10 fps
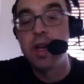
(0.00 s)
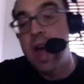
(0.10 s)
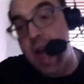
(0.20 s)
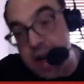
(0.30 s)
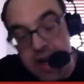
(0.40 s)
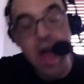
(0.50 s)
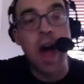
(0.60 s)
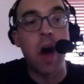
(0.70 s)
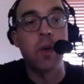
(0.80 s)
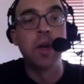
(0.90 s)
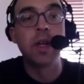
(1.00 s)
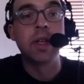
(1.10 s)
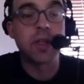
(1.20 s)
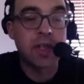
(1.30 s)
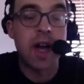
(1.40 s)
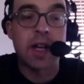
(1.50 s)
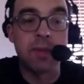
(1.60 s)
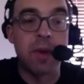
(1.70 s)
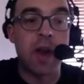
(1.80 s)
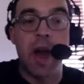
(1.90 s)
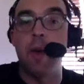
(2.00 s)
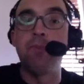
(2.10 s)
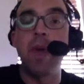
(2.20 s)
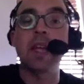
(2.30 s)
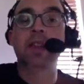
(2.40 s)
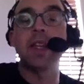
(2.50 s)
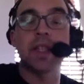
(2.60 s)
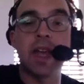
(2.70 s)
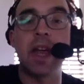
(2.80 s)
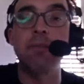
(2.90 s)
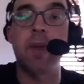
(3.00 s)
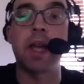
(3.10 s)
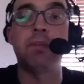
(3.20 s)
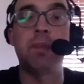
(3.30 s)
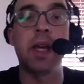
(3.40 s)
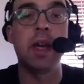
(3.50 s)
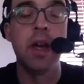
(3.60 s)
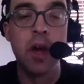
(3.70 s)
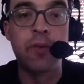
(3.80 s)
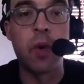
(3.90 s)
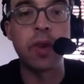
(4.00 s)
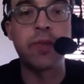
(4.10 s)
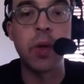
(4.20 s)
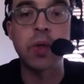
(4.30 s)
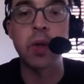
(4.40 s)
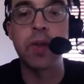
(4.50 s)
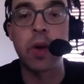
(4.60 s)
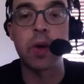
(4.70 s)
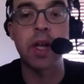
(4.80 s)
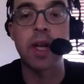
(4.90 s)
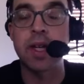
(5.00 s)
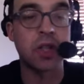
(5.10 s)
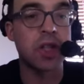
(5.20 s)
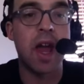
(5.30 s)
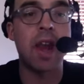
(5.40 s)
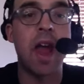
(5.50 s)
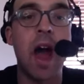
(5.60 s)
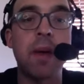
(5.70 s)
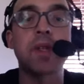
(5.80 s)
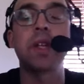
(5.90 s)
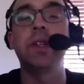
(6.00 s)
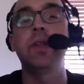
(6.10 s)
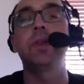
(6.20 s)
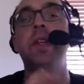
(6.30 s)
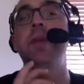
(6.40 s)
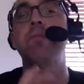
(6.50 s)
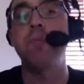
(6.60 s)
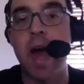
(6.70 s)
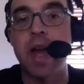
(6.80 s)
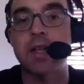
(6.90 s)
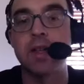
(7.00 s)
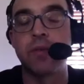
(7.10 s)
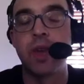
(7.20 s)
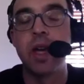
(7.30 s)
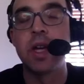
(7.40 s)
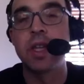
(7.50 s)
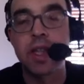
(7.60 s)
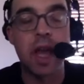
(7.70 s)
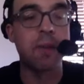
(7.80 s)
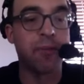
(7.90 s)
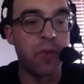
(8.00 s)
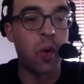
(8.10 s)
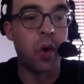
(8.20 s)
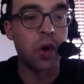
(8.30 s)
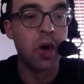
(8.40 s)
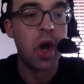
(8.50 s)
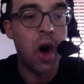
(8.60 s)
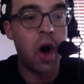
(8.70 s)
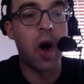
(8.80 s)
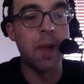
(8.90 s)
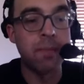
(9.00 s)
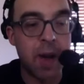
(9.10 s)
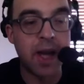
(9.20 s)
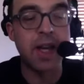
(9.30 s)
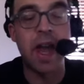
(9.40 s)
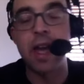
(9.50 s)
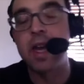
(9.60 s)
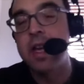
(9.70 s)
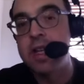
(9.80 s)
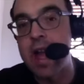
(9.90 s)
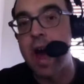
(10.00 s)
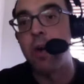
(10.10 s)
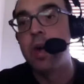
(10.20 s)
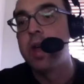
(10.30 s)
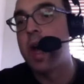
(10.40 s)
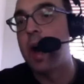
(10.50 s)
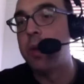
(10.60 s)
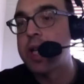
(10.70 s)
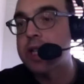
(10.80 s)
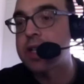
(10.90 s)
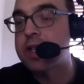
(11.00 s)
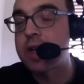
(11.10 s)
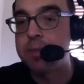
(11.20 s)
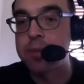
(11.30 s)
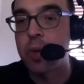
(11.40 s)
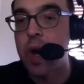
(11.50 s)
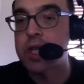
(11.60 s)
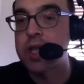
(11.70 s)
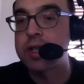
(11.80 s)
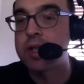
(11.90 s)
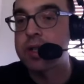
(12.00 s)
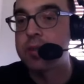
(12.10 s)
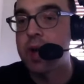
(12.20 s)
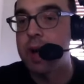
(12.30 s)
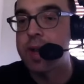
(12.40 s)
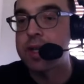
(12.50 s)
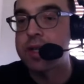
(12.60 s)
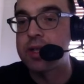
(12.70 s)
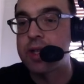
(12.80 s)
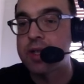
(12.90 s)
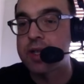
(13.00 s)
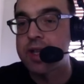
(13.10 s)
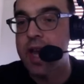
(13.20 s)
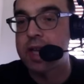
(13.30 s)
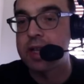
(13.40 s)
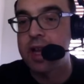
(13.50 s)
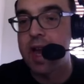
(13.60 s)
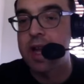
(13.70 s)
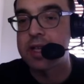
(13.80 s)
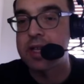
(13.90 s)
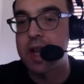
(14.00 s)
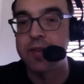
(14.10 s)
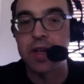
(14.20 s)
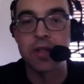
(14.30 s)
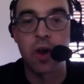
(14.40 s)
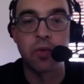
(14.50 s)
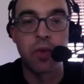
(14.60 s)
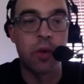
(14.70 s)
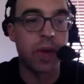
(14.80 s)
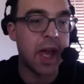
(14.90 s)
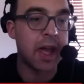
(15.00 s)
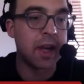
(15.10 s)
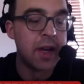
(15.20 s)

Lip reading: And now you're talking about how big this game might be for the future of the organization. An absolutely massive Game 4 on Monday. Now, we'll get to some questions and some comments in just a second as they start rolling in.